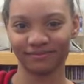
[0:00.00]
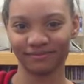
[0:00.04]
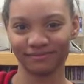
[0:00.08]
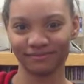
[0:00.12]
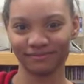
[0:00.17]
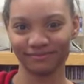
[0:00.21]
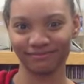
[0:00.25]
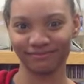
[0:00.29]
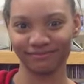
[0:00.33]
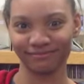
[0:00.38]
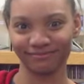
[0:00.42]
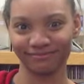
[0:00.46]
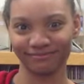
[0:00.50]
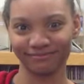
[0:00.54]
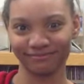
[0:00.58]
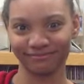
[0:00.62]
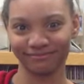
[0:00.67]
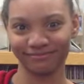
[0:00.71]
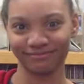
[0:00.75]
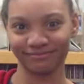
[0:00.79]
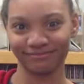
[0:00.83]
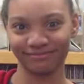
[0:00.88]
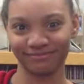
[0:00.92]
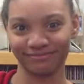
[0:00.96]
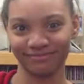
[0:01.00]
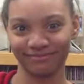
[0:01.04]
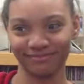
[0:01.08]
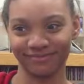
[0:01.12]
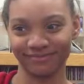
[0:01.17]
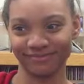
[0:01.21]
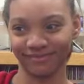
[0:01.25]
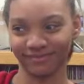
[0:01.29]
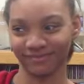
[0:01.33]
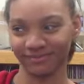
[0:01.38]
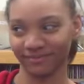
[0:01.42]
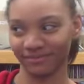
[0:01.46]
Vladimir
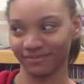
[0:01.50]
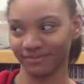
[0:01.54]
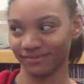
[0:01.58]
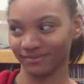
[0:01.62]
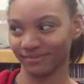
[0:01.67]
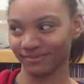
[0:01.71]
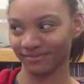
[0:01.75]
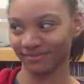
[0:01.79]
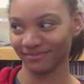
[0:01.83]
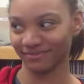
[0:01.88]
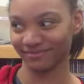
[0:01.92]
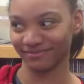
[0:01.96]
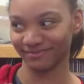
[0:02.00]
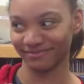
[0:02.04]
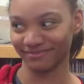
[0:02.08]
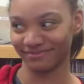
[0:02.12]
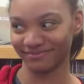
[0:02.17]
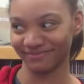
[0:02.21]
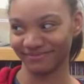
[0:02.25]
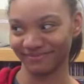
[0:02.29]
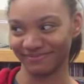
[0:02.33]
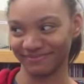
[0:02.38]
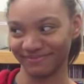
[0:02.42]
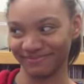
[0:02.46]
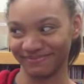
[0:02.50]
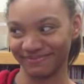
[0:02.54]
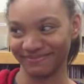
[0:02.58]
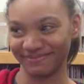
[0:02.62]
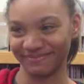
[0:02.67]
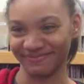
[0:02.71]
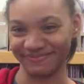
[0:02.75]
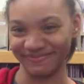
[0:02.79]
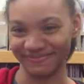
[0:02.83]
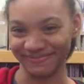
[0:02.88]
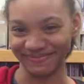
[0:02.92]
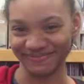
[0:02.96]
Putin. Have
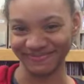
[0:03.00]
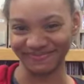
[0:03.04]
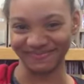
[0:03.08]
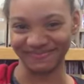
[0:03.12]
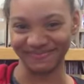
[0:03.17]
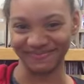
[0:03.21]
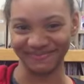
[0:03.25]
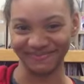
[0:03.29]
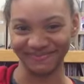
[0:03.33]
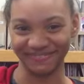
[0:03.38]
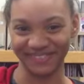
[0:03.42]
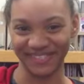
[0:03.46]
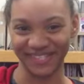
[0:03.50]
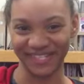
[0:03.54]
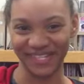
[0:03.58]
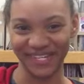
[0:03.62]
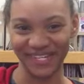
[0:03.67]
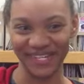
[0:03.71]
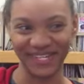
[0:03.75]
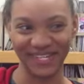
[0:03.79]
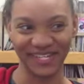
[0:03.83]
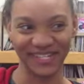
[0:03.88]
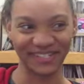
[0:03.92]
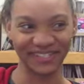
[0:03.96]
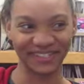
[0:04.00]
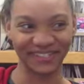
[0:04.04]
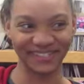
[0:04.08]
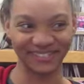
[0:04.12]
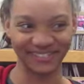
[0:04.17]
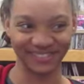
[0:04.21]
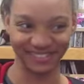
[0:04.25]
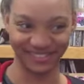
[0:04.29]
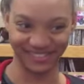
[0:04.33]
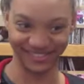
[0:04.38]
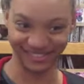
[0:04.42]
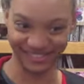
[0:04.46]
you heard of him? Who is Vladimir
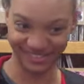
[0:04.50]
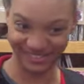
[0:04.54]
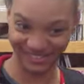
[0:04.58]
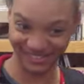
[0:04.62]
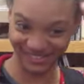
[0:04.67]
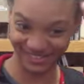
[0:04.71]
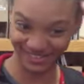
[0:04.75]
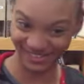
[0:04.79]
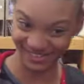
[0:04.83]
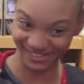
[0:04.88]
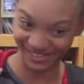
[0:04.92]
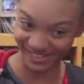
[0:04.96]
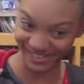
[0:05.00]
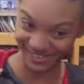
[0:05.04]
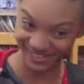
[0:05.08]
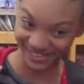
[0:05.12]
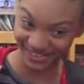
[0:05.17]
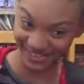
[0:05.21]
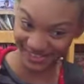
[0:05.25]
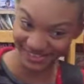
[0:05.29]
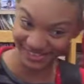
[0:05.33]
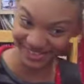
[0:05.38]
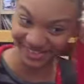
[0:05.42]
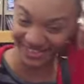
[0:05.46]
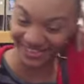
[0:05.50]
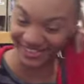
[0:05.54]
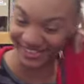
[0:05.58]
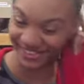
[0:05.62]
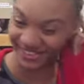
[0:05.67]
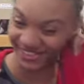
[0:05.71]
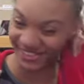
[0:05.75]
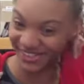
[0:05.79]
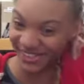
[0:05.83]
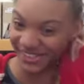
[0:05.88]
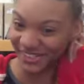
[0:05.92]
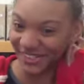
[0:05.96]
Putin? Uh,
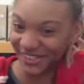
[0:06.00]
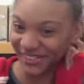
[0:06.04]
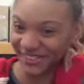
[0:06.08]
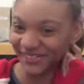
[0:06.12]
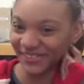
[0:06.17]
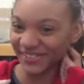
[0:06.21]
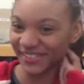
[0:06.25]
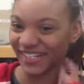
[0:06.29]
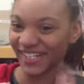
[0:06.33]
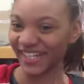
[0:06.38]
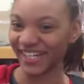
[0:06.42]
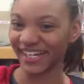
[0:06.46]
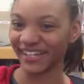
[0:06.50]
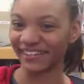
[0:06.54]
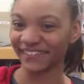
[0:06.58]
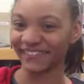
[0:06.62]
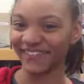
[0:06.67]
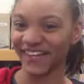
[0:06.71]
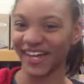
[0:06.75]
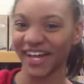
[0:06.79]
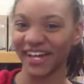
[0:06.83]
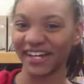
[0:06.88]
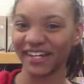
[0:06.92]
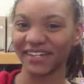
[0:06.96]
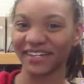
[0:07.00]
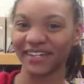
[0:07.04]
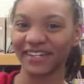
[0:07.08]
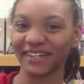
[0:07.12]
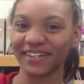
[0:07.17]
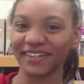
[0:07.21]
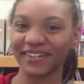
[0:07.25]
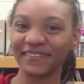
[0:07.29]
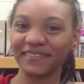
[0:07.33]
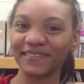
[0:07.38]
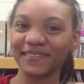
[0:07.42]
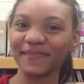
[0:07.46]
no, I have not heard
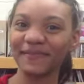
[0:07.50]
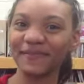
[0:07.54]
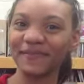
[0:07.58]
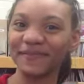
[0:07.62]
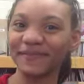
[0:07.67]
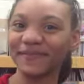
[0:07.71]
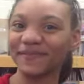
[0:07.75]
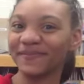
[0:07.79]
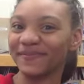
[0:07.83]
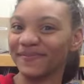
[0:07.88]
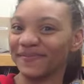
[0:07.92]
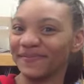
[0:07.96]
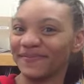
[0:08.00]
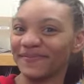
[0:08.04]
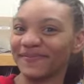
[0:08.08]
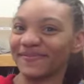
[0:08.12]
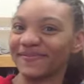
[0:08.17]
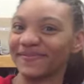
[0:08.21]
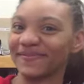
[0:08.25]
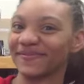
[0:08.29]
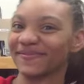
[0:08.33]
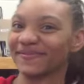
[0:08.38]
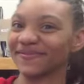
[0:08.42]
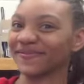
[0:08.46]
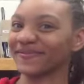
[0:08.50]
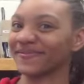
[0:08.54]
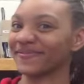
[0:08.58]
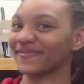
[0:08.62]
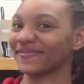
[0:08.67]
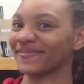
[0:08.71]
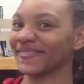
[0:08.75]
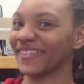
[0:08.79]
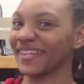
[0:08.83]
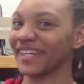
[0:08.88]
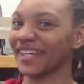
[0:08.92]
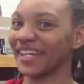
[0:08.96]
of him. Would you like
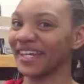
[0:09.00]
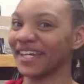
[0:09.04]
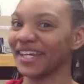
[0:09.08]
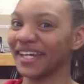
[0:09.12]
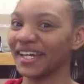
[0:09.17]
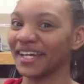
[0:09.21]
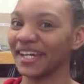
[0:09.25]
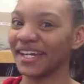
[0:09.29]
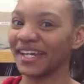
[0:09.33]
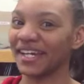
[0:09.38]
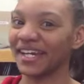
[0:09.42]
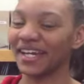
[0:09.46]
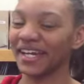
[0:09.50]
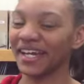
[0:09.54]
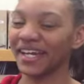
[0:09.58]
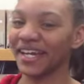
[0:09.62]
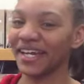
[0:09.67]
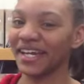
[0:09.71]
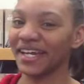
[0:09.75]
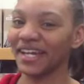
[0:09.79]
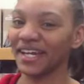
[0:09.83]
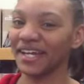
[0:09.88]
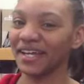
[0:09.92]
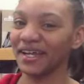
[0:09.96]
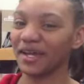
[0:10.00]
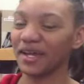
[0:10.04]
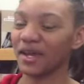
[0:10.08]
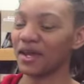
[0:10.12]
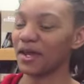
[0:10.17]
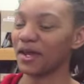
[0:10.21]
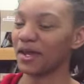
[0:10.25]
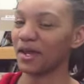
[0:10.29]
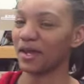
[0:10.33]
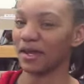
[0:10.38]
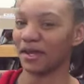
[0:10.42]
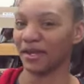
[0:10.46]
to take a guess?
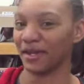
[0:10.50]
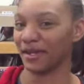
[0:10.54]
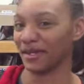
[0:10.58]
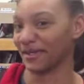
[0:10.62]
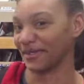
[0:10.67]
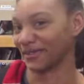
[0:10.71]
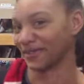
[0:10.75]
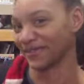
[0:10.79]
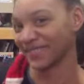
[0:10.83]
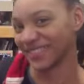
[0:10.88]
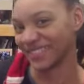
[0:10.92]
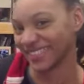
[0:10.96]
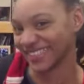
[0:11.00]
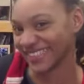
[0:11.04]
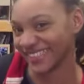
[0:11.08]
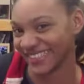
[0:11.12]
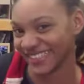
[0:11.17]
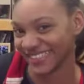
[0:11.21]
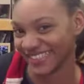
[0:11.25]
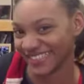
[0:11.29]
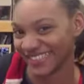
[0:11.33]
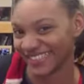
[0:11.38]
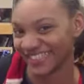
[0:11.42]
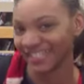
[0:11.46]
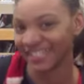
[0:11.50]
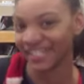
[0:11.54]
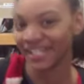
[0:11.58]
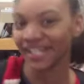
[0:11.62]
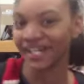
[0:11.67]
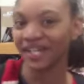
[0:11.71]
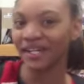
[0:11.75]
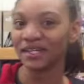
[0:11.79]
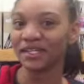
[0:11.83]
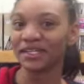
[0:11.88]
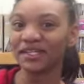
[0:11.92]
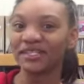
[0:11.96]
Uh, no.
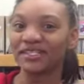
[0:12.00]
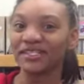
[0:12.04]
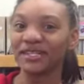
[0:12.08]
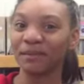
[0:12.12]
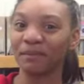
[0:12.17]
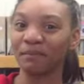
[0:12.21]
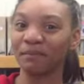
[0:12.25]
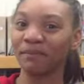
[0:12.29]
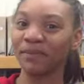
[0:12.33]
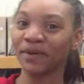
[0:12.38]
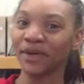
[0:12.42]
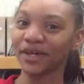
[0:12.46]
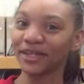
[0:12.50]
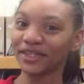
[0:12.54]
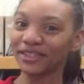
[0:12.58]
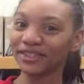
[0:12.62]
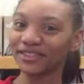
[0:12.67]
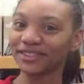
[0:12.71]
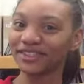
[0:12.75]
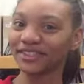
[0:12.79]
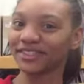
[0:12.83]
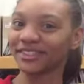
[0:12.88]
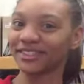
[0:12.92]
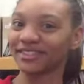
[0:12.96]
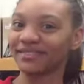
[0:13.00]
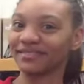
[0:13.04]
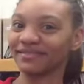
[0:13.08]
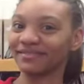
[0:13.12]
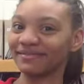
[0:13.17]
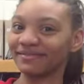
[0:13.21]
He's a person.